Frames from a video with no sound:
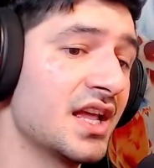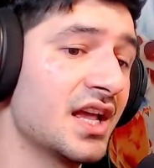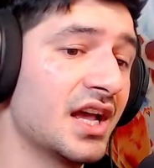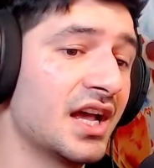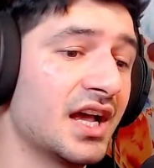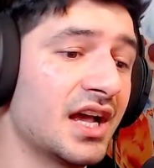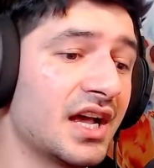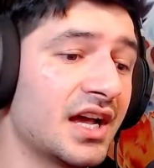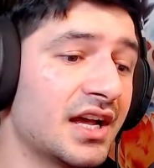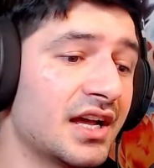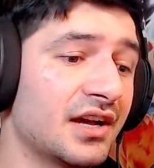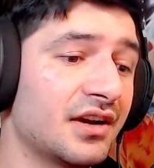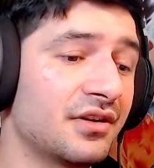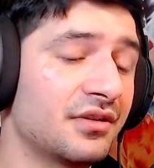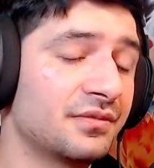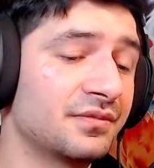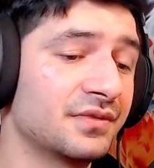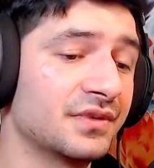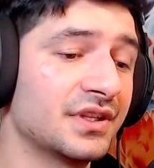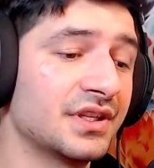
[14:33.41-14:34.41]
uh
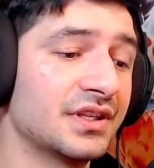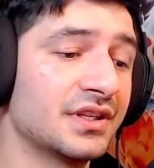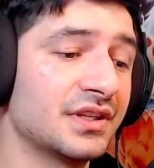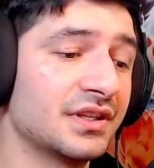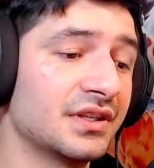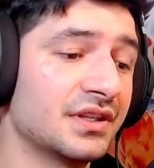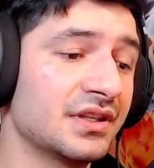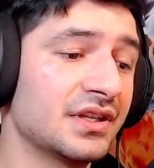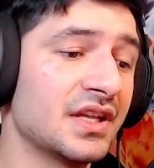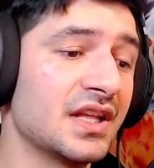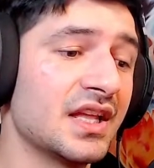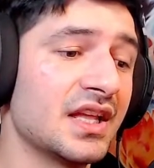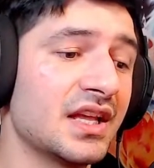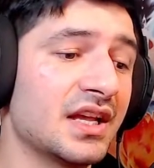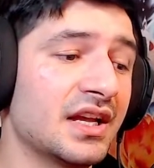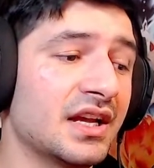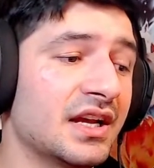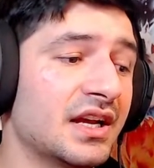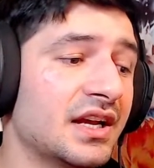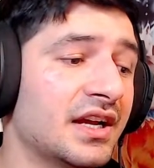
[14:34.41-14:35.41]
hopefully
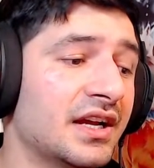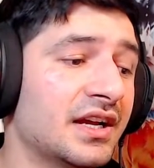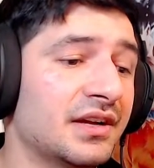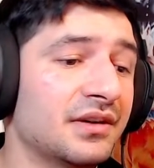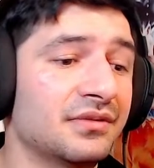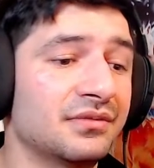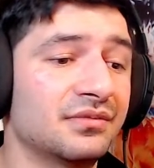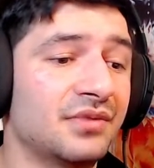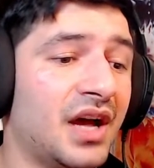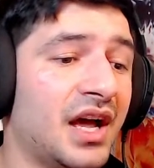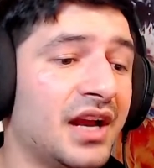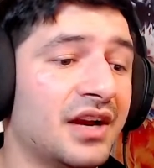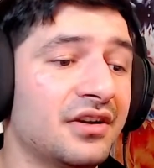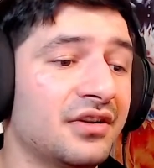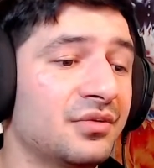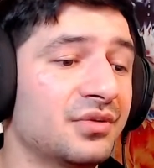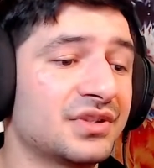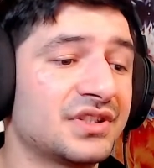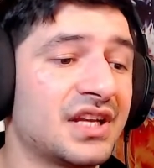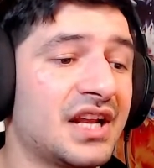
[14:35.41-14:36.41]
uh i don't
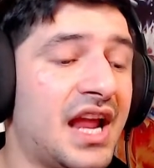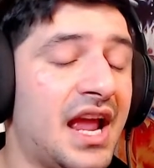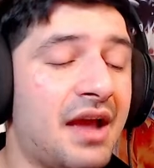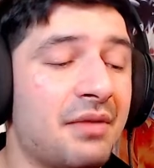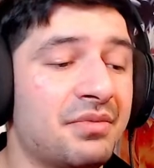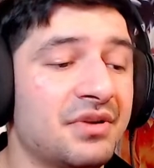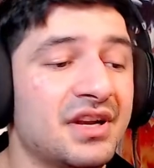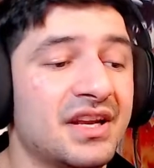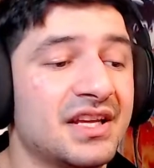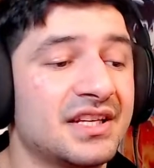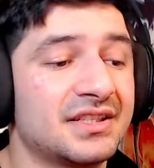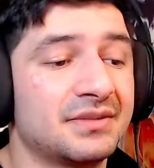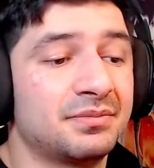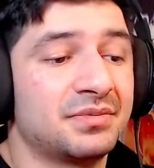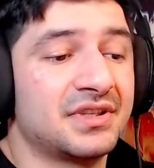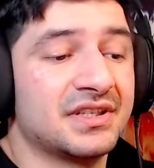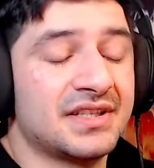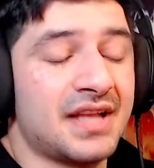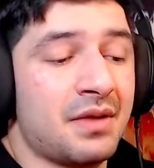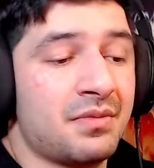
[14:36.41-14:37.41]
know what's gonna happen next
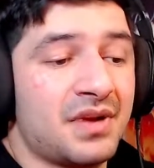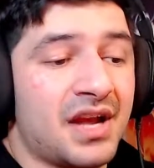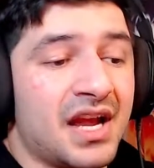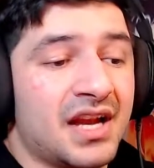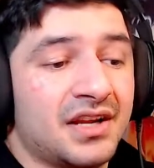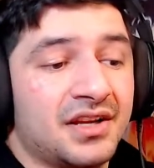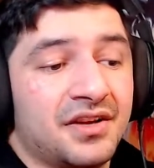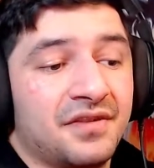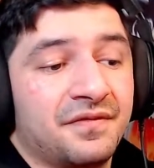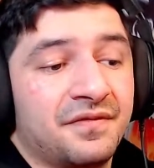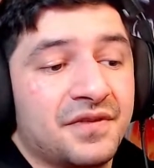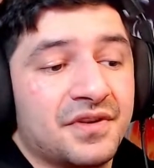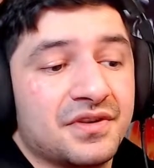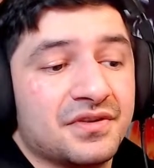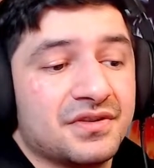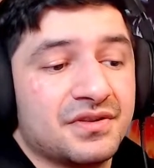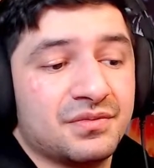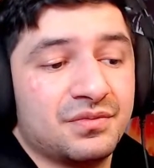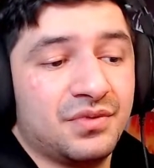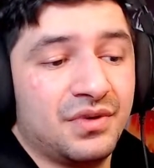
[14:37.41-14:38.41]
because i'm kind of
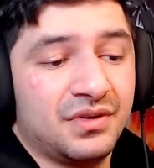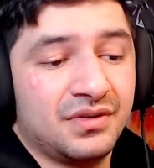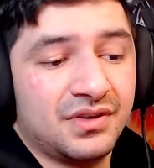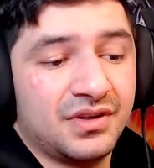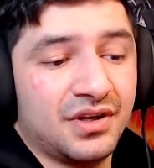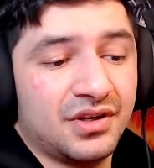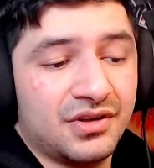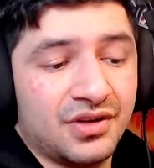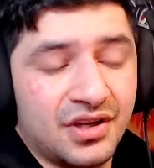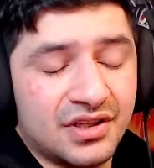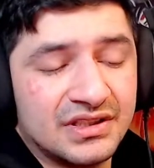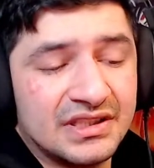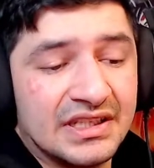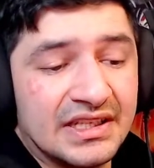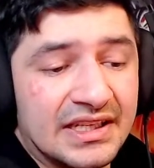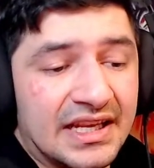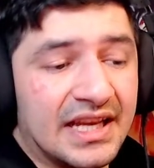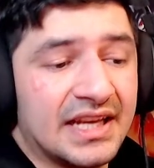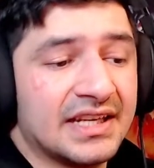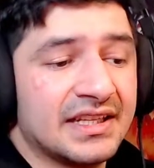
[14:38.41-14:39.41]
confused we're not
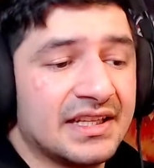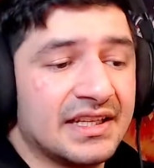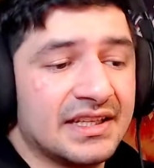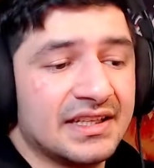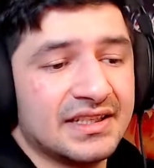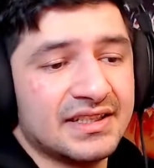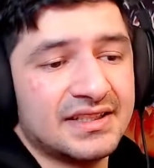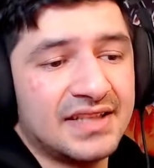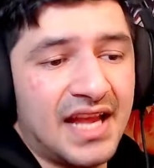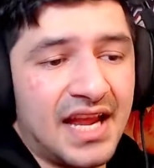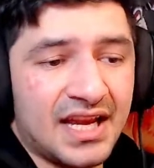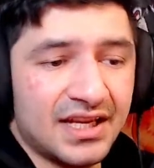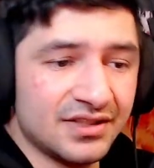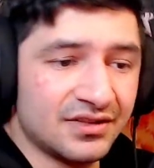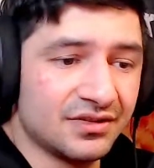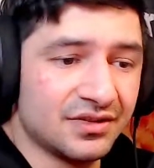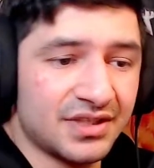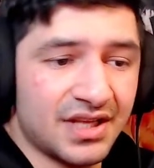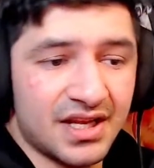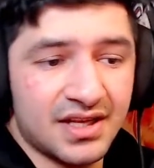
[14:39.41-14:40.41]
seeing anything because the
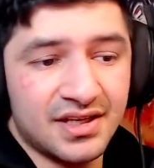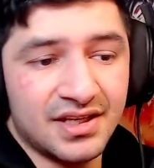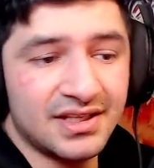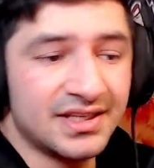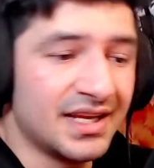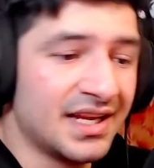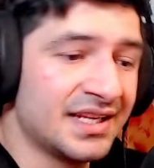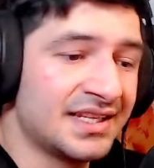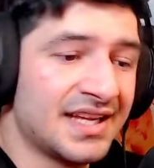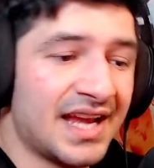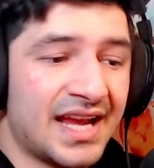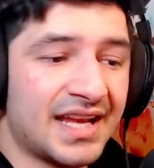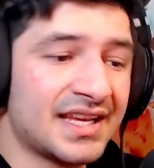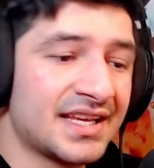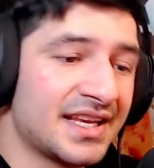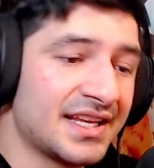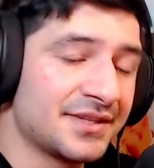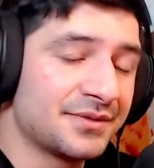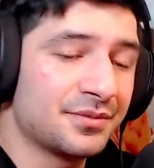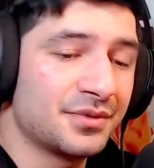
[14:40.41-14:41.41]
angels are not
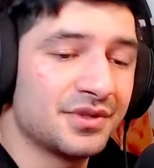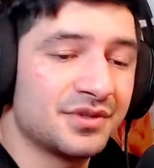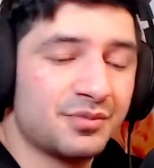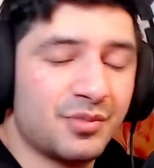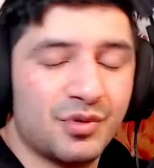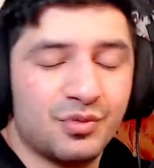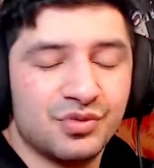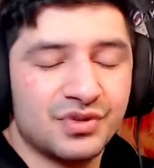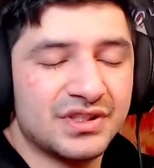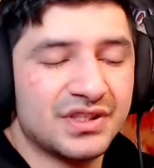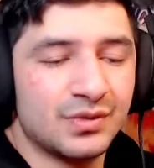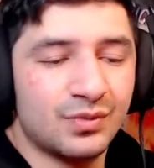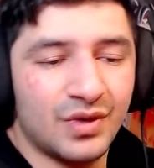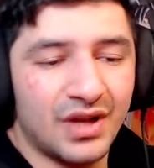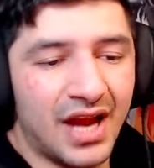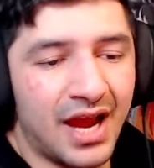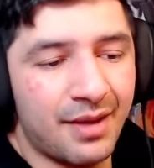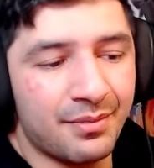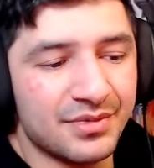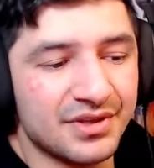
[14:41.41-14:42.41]
attacking as well but we'll see what
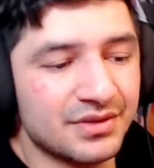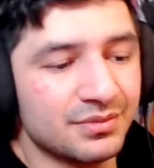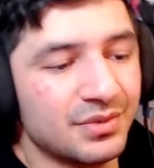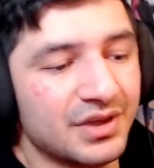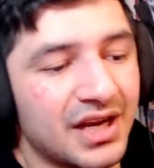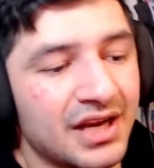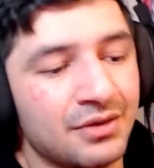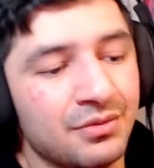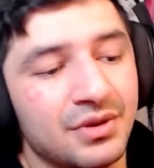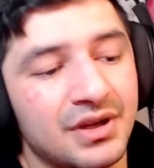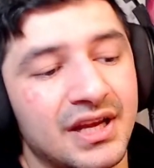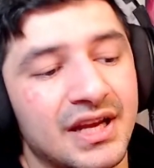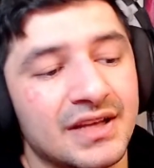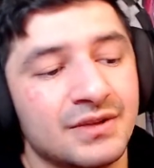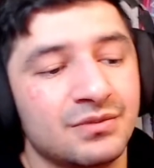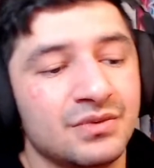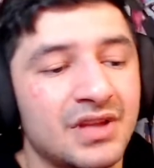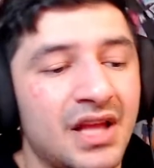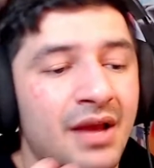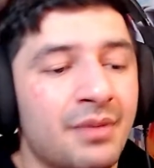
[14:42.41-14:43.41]
happens but anyway guys
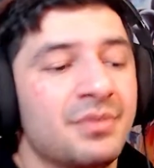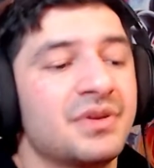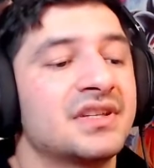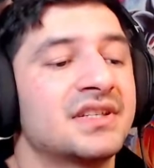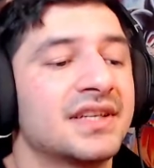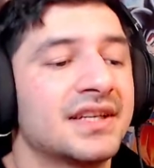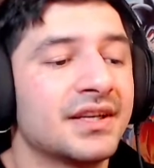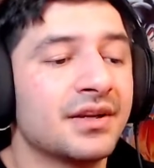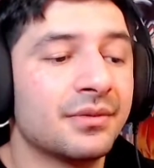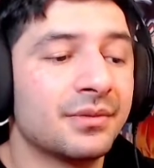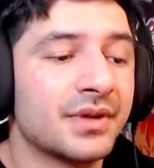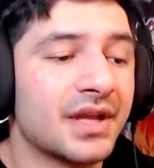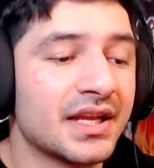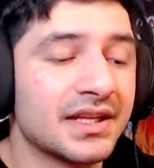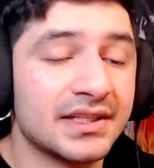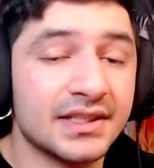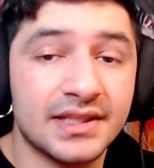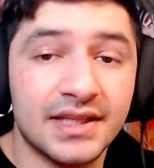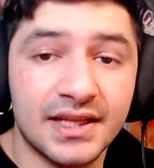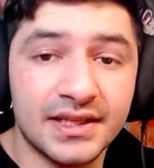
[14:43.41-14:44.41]
with that being said i hope you guys
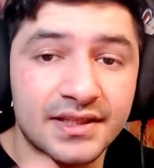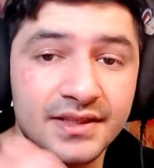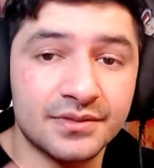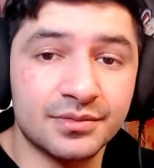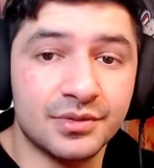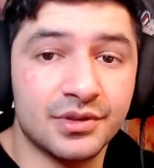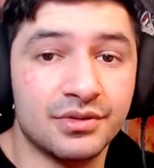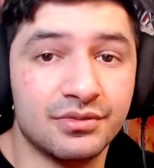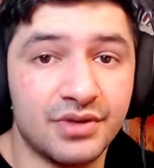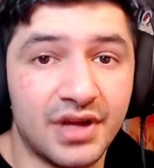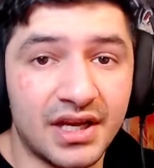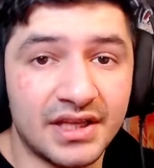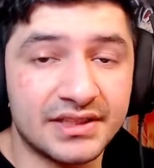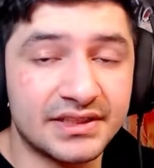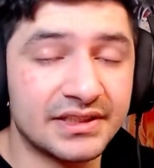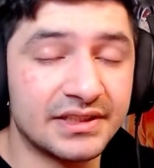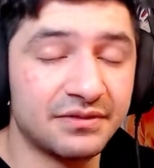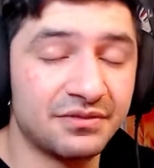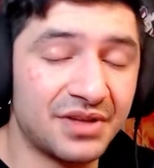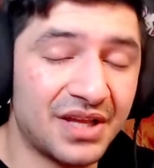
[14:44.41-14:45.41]
did like this more
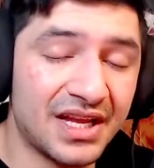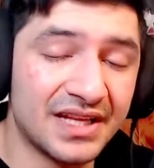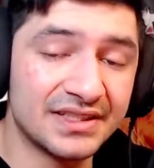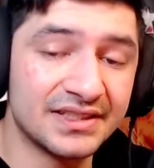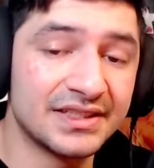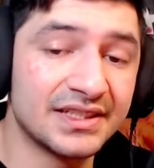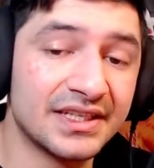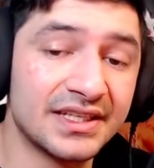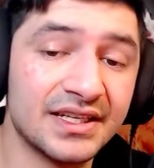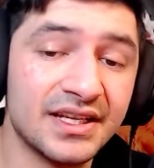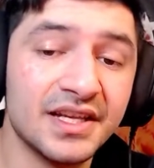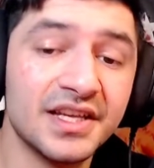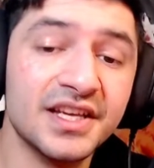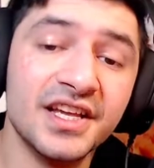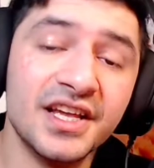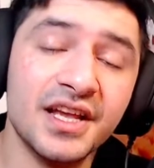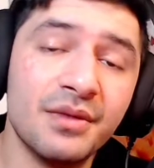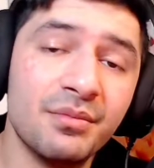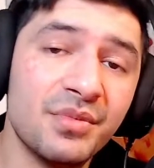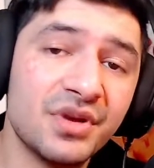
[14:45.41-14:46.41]
reaction if you guys did
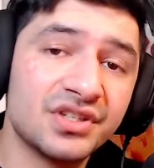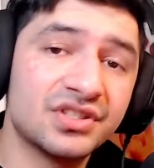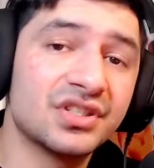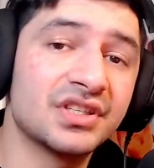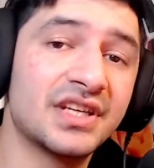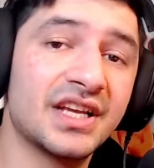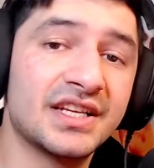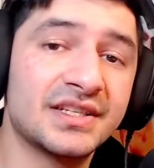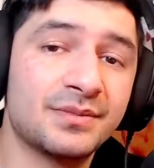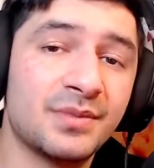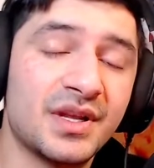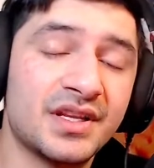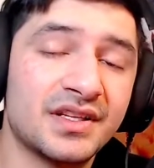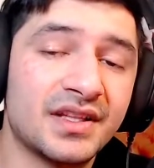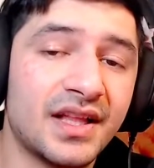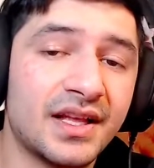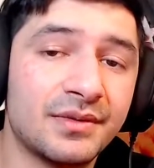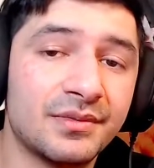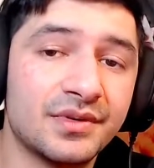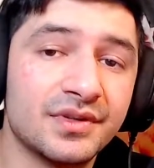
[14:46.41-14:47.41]
make sure you guys smash the
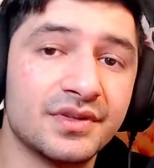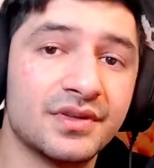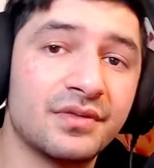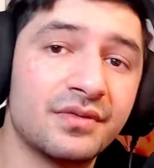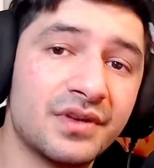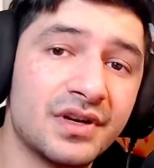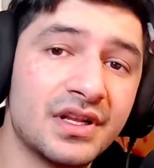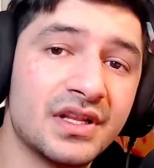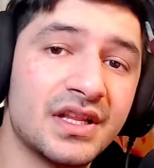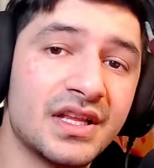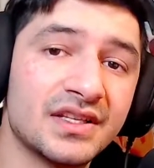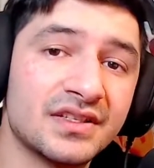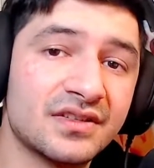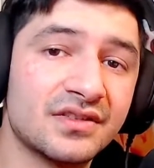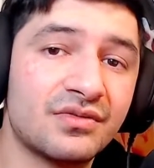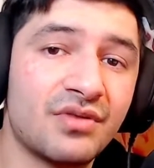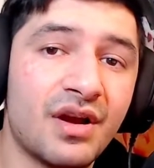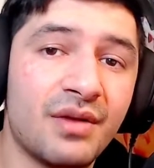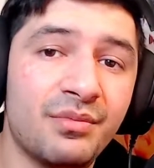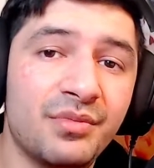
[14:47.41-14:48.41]
like button don't forget that
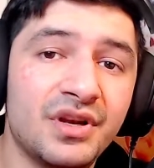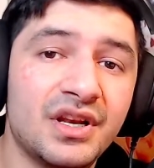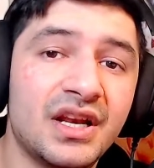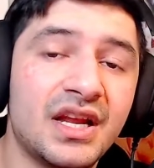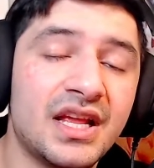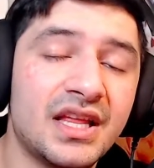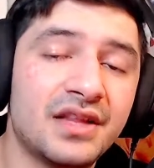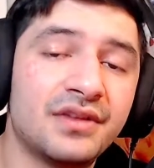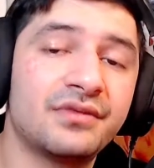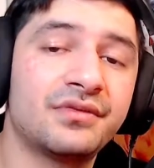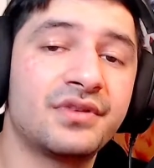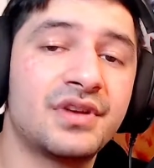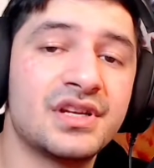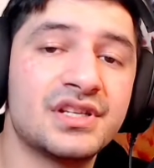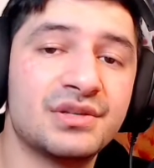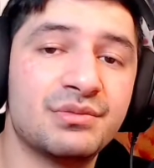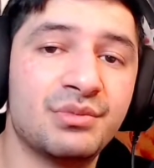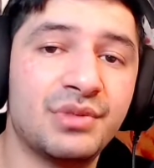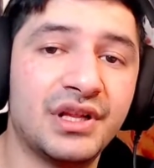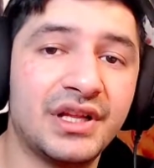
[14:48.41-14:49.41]
subscribe button and
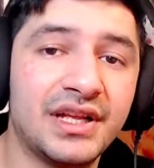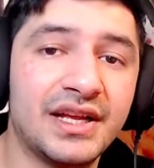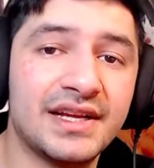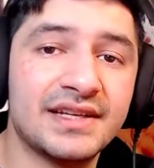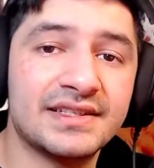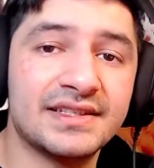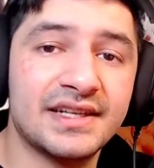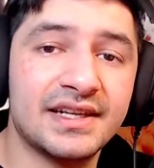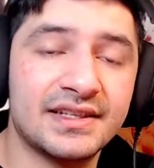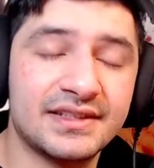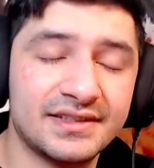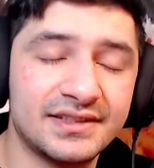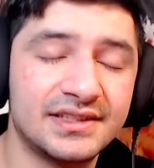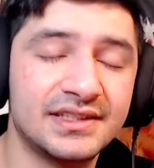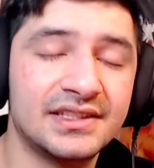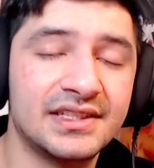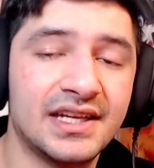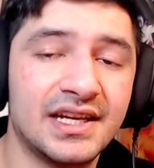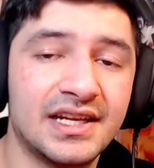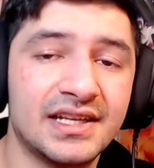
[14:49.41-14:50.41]
notification bell guys and i'll see
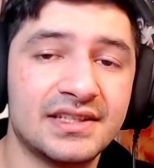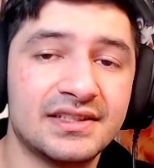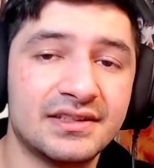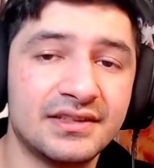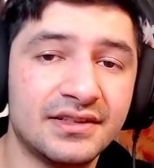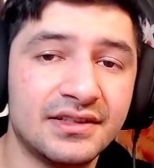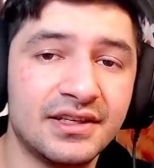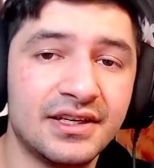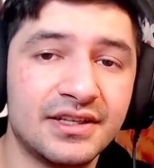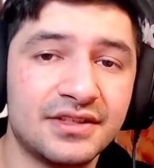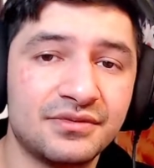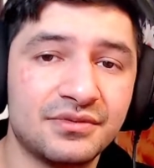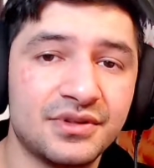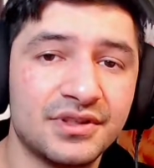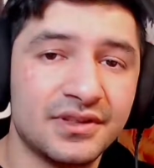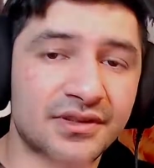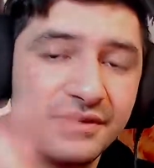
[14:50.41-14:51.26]
you guys on the next one